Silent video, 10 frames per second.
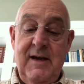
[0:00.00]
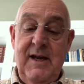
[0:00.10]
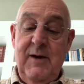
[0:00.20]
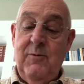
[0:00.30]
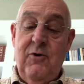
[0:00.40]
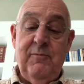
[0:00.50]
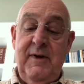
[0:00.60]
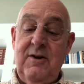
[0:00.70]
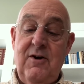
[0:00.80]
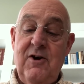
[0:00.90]
It won't
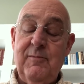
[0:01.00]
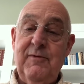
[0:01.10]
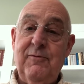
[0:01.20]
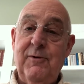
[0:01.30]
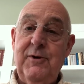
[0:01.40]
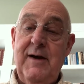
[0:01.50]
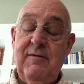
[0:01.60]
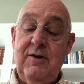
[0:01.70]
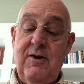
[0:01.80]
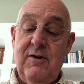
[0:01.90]
be long before you have
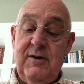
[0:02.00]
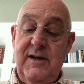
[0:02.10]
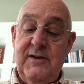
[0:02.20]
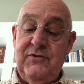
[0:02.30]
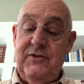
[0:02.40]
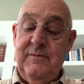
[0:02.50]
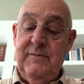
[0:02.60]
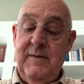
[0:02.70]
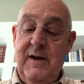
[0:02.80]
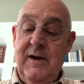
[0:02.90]
a long list,
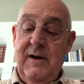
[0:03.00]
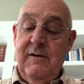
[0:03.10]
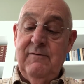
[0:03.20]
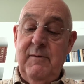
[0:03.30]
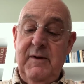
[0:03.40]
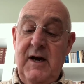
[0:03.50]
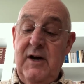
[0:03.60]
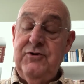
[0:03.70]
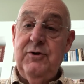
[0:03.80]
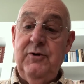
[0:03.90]
from the
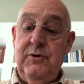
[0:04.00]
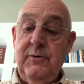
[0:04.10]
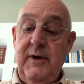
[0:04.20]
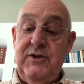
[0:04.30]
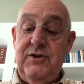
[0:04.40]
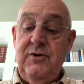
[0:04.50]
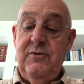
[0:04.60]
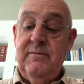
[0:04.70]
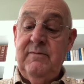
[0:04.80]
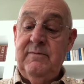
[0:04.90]
usher who greets
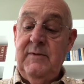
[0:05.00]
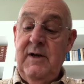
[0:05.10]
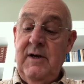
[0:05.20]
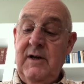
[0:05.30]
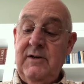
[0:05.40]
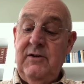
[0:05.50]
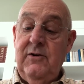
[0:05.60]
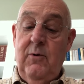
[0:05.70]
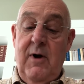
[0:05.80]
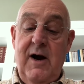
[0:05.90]
you to the
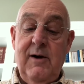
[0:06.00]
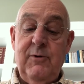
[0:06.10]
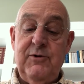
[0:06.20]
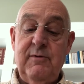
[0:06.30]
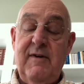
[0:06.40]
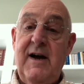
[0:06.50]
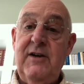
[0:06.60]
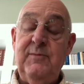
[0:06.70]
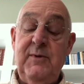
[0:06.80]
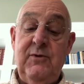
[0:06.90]
choir which
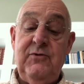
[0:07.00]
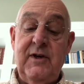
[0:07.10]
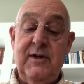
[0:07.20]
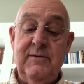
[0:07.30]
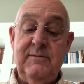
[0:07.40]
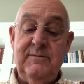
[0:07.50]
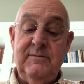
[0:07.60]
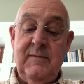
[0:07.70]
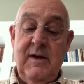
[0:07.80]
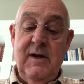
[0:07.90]
provides music,
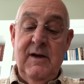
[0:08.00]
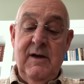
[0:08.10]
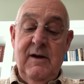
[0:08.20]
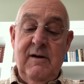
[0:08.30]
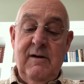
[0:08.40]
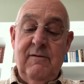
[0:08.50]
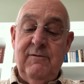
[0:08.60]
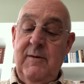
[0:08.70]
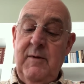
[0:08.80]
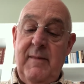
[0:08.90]

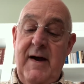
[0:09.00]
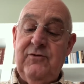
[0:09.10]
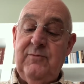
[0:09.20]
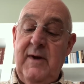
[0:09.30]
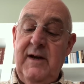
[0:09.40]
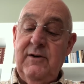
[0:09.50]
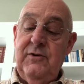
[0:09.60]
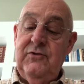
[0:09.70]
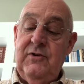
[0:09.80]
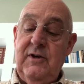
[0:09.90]
from the mouse
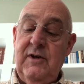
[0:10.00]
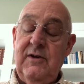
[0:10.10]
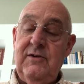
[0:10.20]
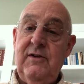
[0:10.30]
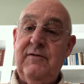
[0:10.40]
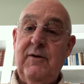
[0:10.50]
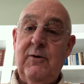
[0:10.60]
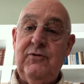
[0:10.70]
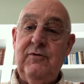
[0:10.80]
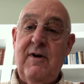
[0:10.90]
makers to the
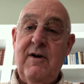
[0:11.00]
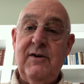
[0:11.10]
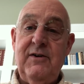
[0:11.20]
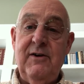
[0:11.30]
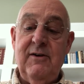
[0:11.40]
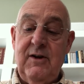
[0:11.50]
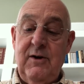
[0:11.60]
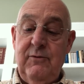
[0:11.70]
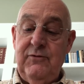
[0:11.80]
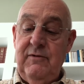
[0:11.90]
folks who volunteer at
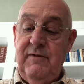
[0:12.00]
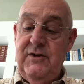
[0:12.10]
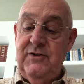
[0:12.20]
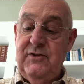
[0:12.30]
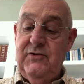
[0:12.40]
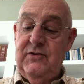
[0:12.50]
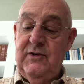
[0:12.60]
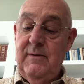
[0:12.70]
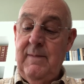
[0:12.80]
Loaves and Fishes,